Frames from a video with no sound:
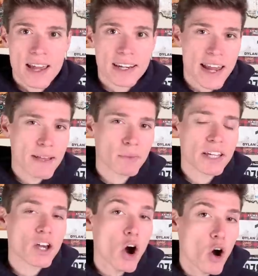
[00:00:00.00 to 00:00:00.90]

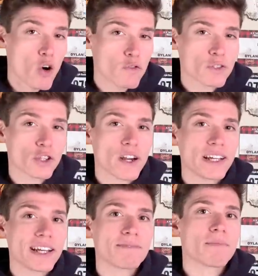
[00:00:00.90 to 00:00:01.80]
namely
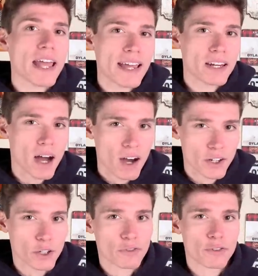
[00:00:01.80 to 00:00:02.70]
overtraining and
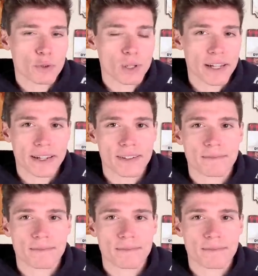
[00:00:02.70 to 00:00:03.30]
underfueling.